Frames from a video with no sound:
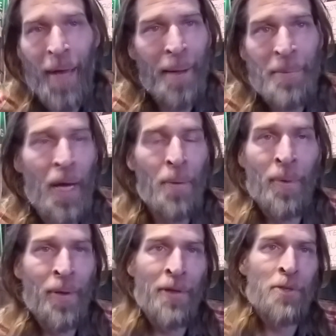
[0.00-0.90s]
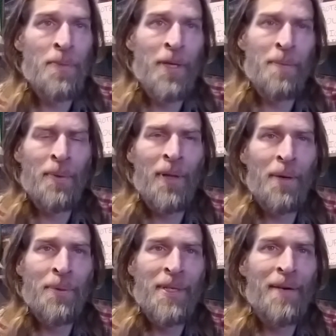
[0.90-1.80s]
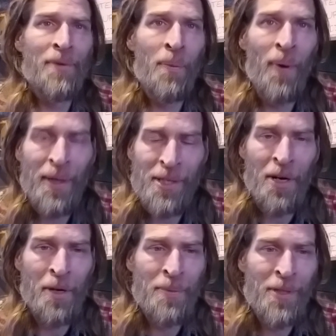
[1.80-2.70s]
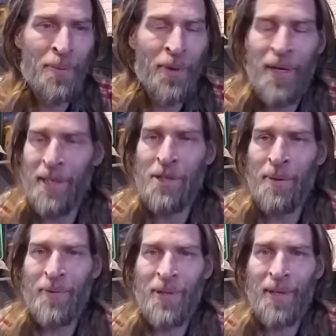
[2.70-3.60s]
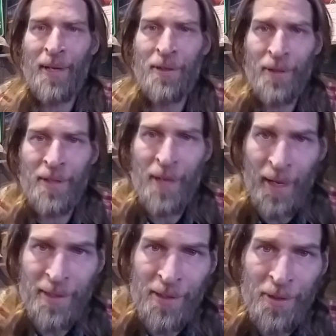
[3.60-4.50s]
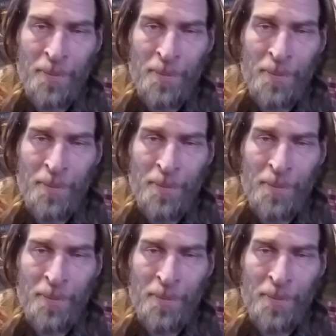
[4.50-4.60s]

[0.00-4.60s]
I'm not one of those people. I would never want to harm someone. I do everything I could not to.